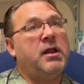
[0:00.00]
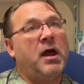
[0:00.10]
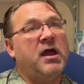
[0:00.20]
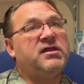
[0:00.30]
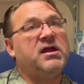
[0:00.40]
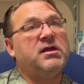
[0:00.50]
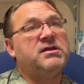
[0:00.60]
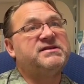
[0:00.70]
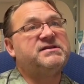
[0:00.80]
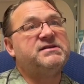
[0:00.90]
I think
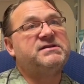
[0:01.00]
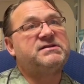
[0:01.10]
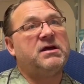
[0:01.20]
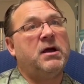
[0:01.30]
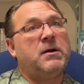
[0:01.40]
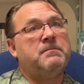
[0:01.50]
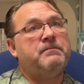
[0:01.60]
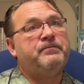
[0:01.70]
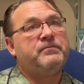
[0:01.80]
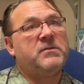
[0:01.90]
this is
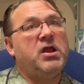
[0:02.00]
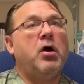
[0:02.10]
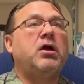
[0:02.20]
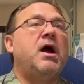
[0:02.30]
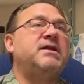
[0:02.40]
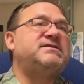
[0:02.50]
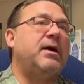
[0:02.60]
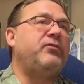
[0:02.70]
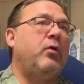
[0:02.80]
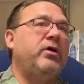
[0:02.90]
a
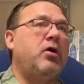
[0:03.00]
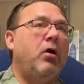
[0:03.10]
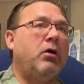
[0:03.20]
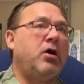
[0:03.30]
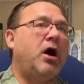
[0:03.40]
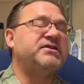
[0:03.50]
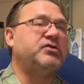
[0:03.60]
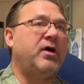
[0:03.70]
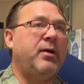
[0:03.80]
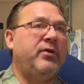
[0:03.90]
concept that we call
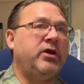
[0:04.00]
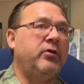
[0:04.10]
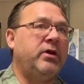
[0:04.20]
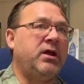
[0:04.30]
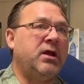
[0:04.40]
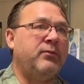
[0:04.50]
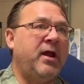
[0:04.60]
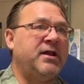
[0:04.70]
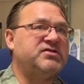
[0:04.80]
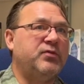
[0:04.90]
causal ambiguity in
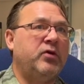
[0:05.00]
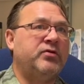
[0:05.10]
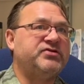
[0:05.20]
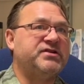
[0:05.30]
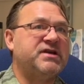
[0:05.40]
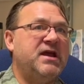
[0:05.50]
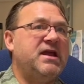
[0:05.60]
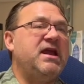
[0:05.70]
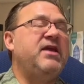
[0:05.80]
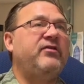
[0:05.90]
management, which is,
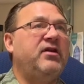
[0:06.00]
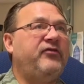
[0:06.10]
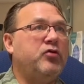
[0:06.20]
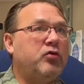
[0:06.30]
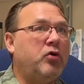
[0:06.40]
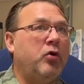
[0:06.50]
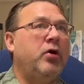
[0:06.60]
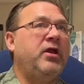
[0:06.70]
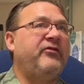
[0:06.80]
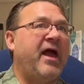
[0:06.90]
even if you
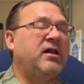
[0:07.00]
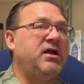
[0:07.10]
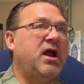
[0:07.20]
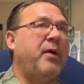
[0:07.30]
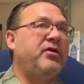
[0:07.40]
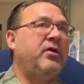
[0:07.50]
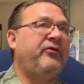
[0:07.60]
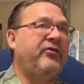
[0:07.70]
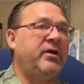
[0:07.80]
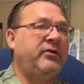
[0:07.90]
could exactly copy
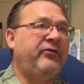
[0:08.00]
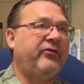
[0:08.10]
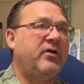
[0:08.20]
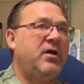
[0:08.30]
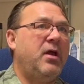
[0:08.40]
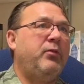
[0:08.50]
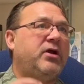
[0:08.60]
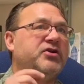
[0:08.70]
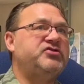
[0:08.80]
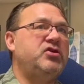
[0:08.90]
those things,
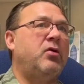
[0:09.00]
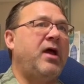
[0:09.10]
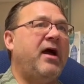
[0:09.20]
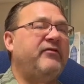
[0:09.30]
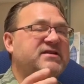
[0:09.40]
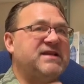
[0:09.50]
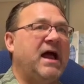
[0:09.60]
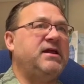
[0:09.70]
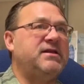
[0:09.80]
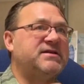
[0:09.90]
because you don't have
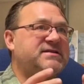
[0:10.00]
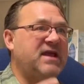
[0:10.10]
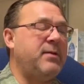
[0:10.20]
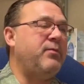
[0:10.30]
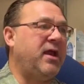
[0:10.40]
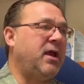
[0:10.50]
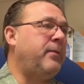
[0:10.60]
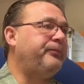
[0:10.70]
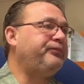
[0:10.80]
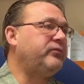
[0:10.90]
exactly the same
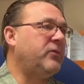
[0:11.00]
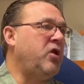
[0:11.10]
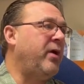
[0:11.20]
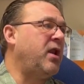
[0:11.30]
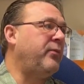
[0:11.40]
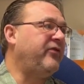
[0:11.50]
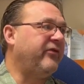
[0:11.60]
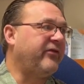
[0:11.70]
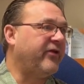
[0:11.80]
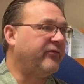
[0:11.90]
makeup, you might not be
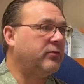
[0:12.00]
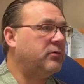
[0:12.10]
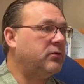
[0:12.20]
successful,